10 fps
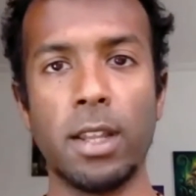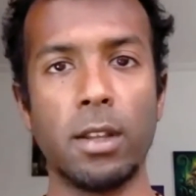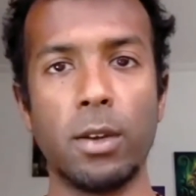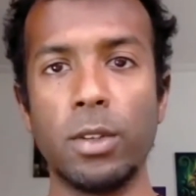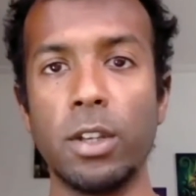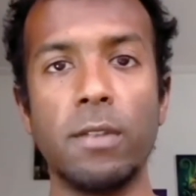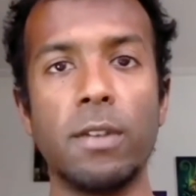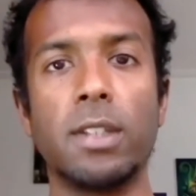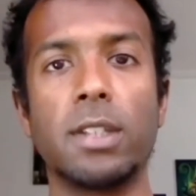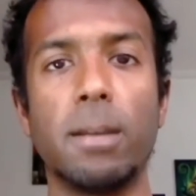the whole
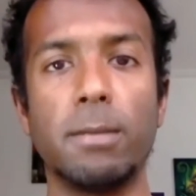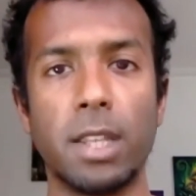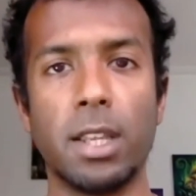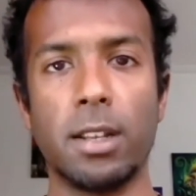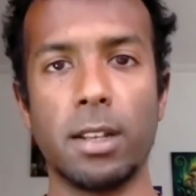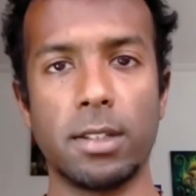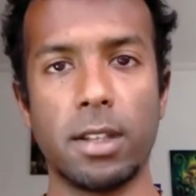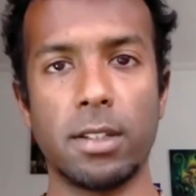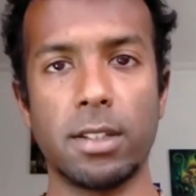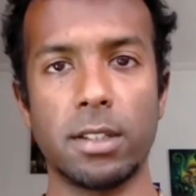universe comes in and
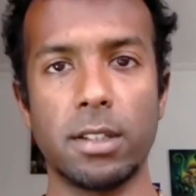starts